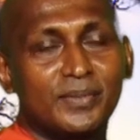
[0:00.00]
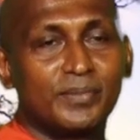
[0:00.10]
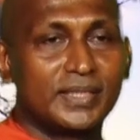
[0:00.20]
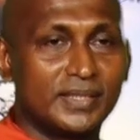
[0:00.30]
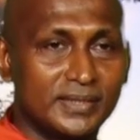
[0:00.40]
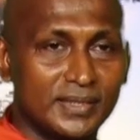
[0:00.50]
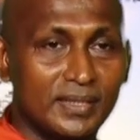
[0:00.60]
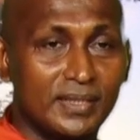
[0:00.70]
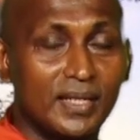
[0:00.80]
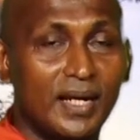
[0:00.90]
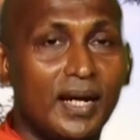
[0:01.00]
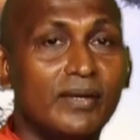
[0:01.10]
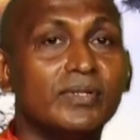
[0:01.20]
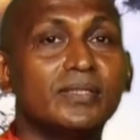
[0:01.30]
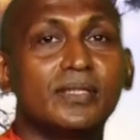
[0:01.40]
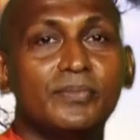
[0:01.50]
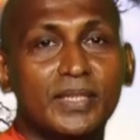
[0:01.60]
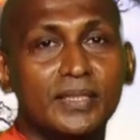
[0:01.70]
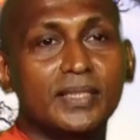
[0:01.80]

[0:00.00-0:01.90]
But he said, I will rebuild